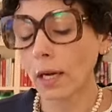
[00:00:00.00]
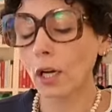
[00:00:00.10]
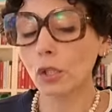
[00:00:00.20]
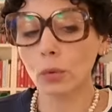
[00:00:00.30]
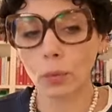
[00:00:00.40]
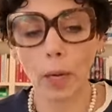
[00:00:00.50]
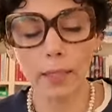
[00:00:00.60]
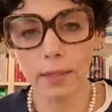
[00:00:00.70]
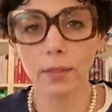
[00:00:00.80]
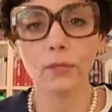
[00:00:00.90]

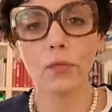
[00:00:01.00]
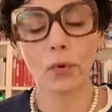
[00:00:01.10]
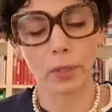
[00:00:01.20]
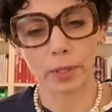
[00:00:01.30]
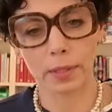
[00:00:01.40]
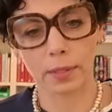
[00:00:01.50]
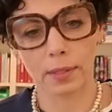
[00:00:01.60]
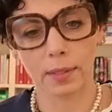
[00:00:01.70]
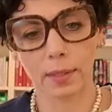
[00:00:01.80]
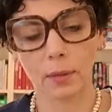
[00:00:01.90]
aggressive voice.